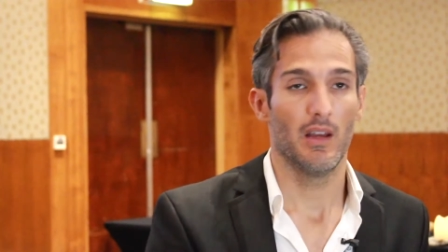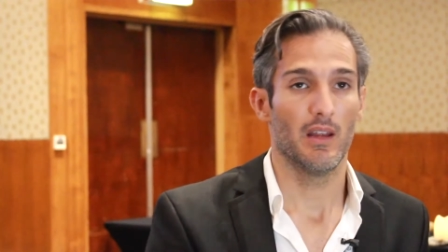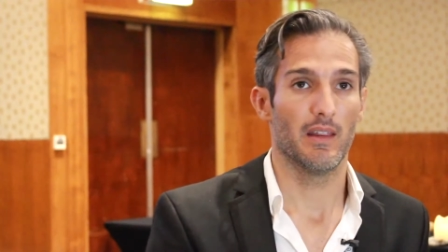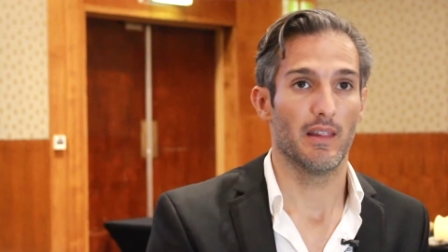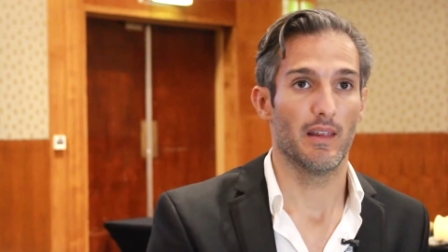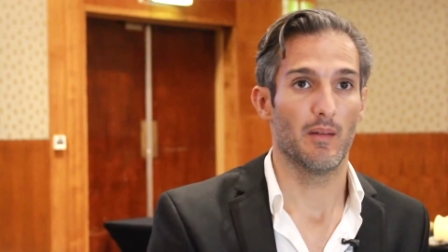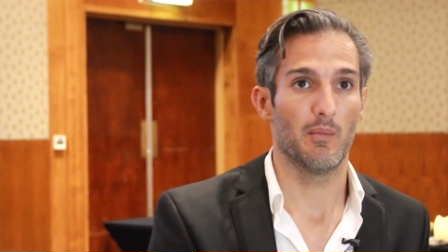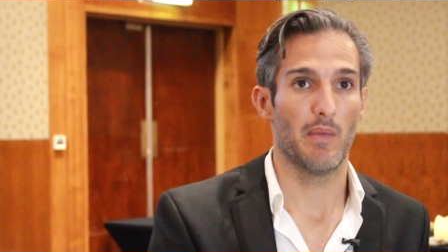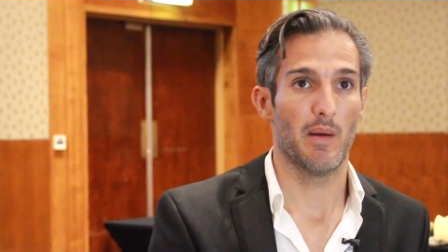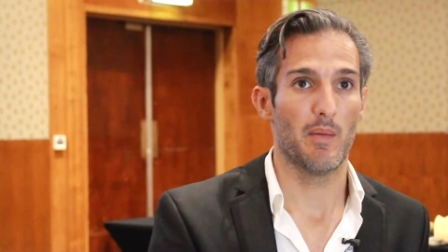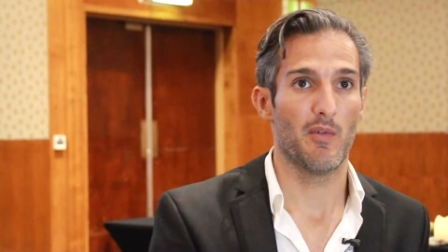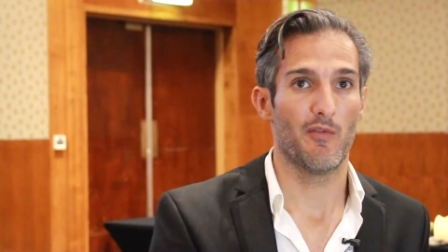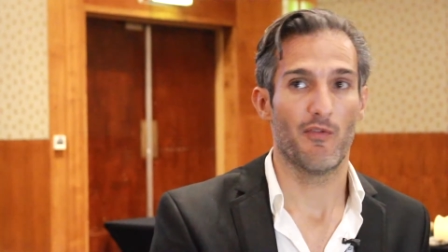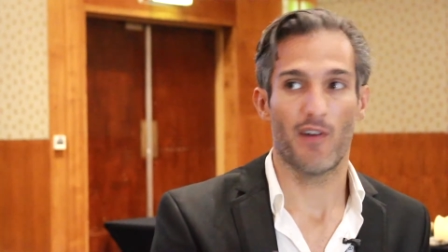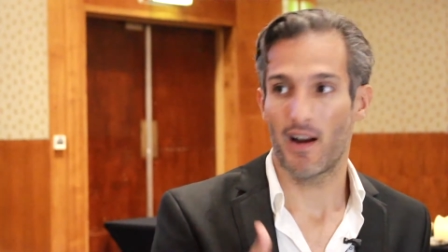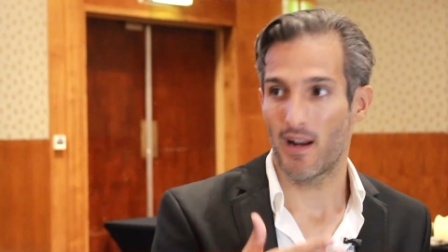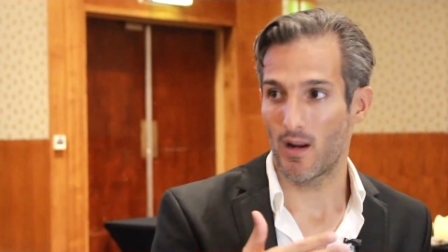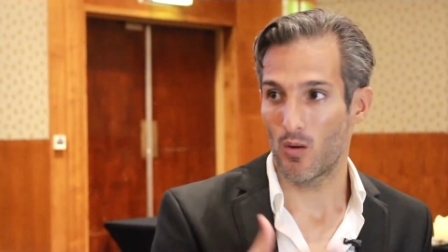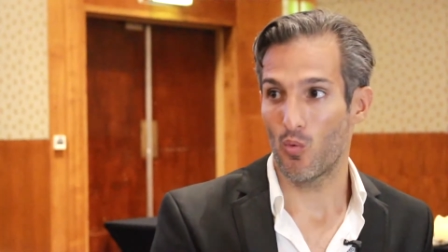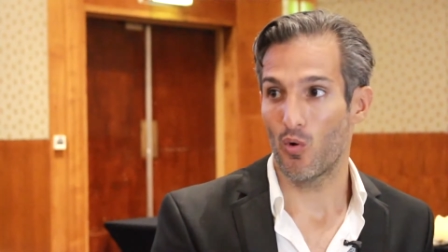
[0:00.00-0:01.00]
then maybe
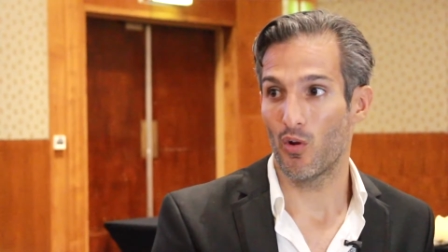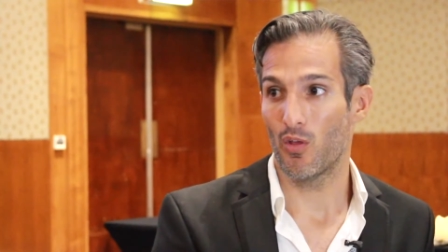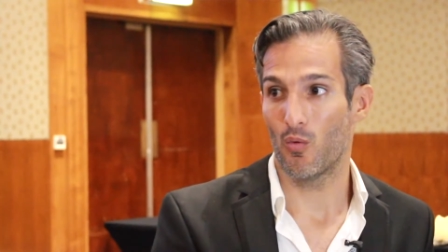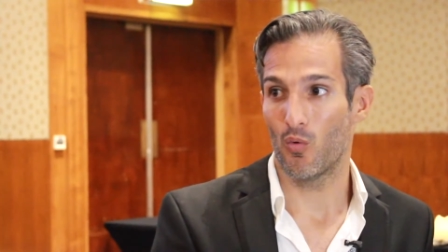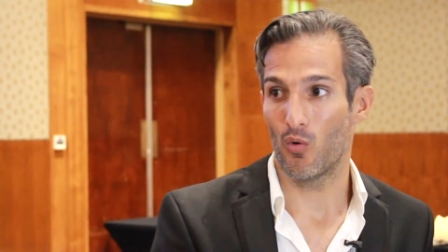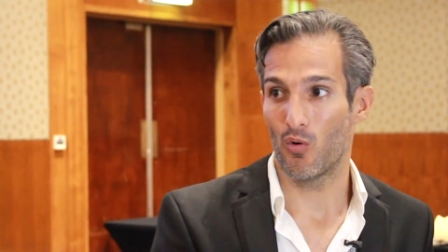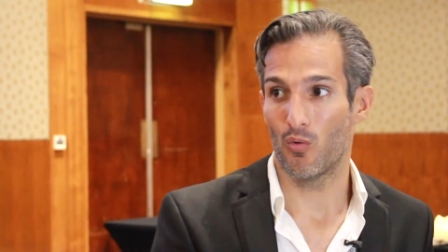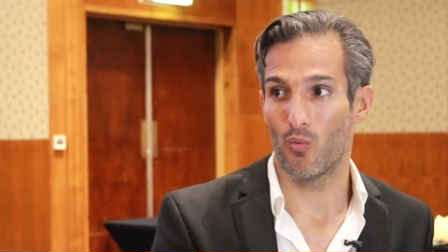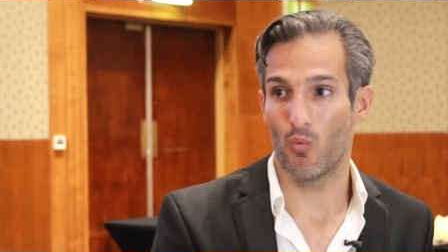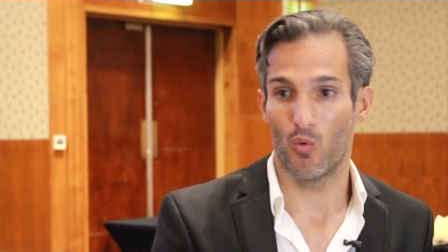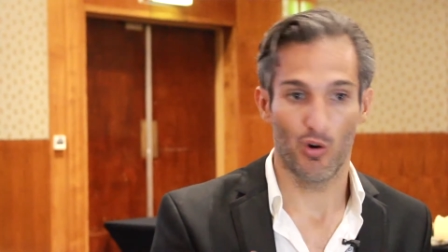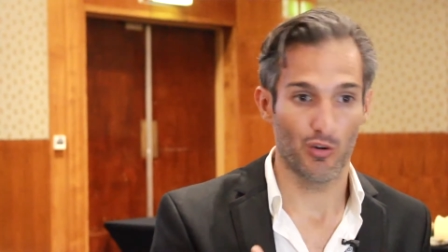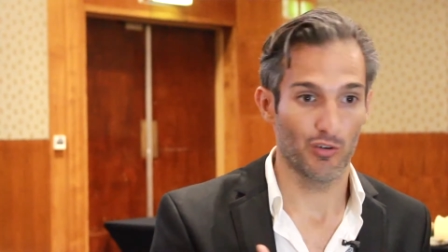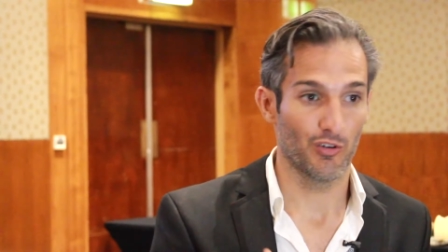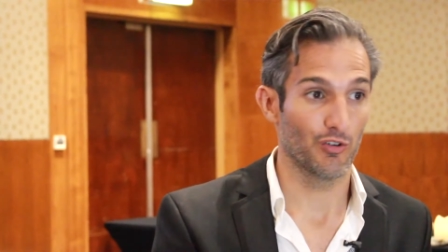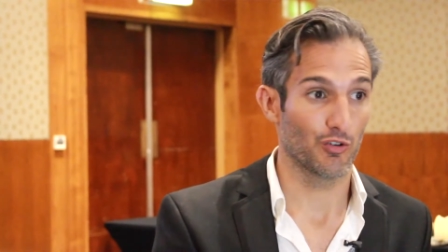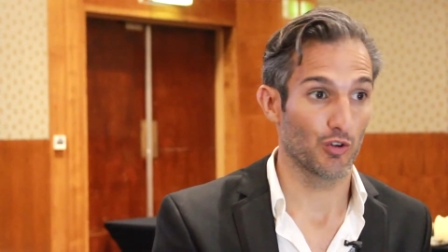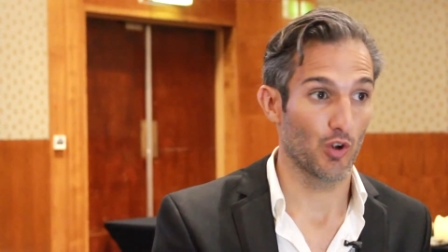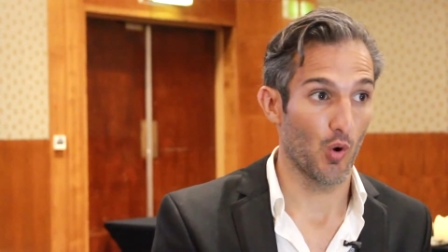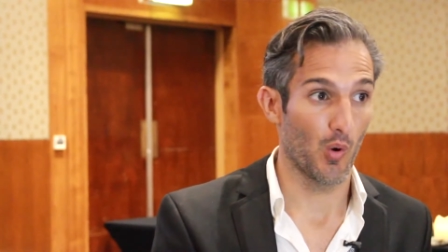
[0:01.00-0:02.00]
find out where the world
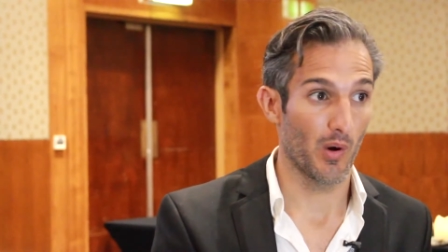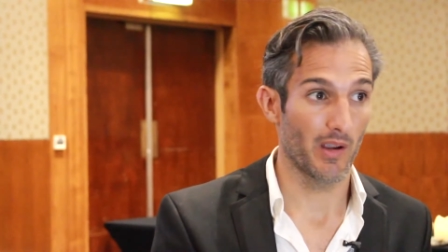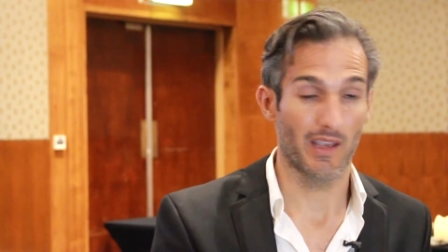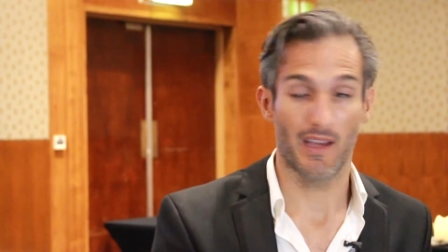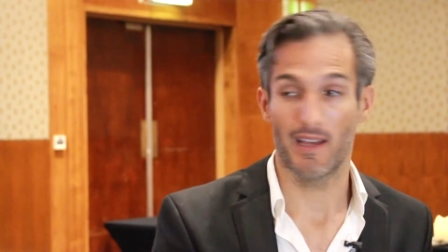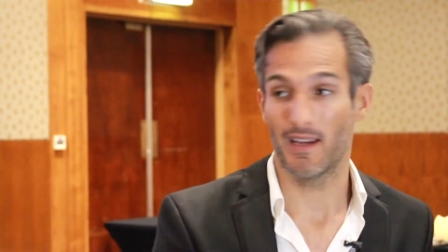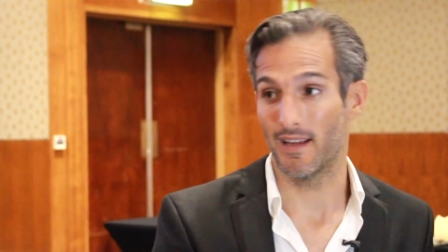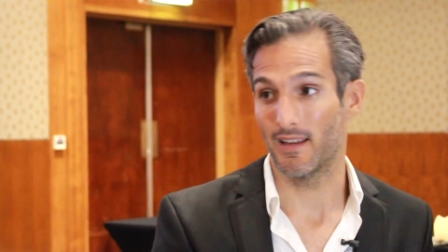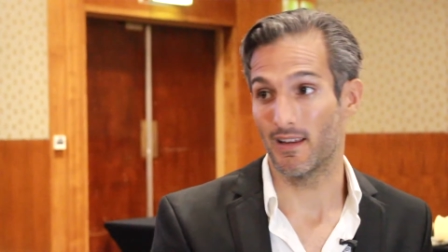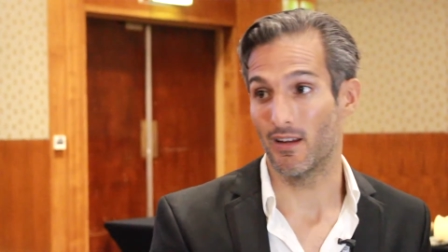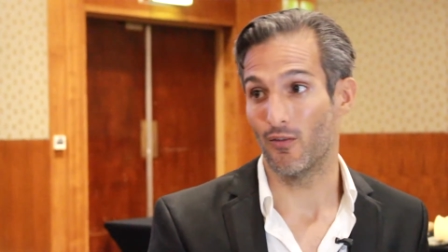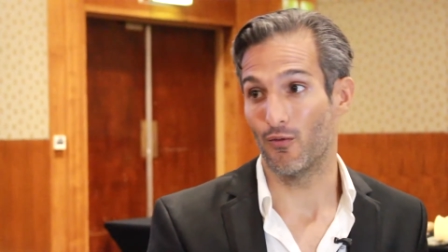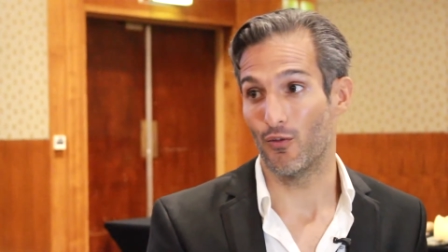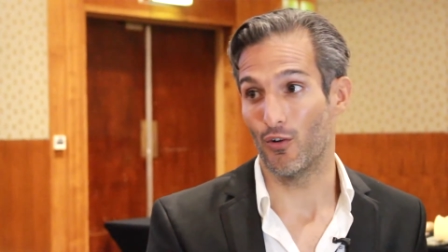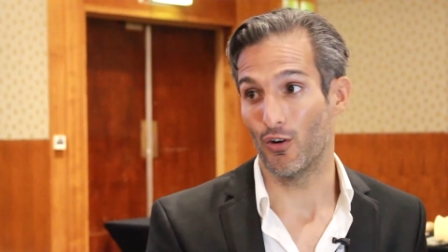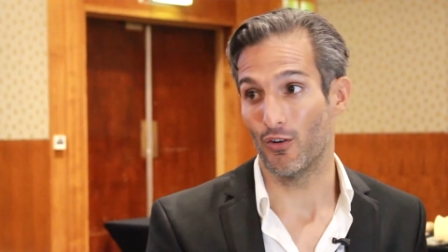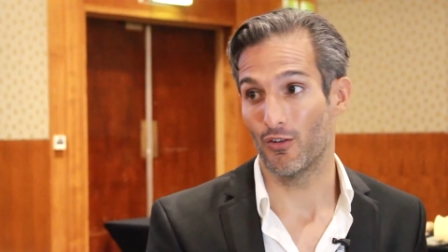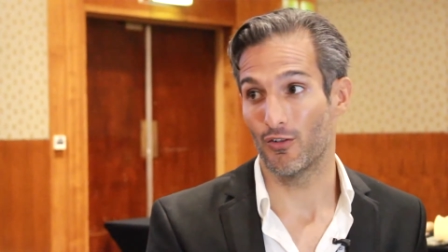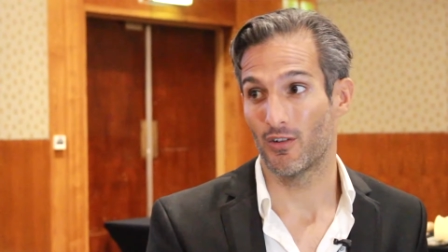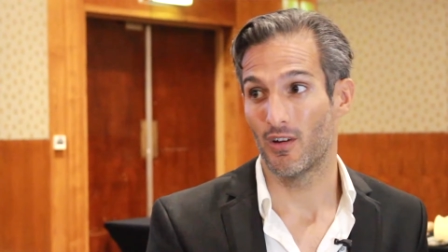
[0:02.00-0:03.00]
is going and get there
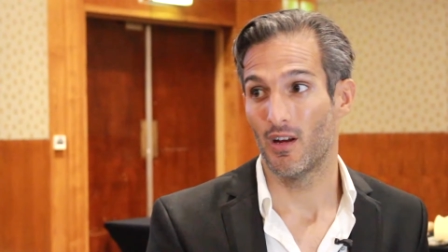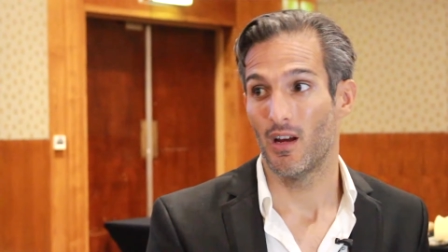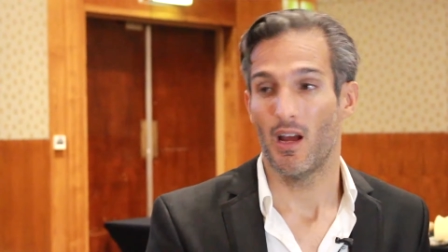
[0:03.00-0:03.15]
first.